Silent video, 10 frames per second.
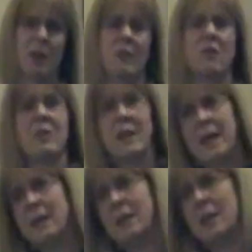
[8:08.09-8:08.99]
even
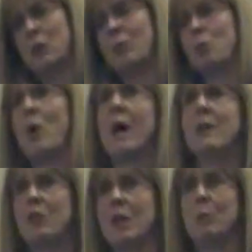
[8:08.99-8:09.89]
understand it, and
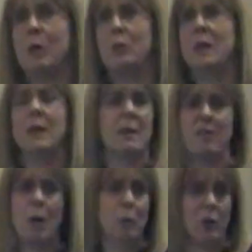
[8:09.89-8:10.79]
why should I be reading
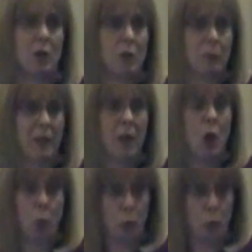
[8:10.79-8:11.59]
this? I'm not going to be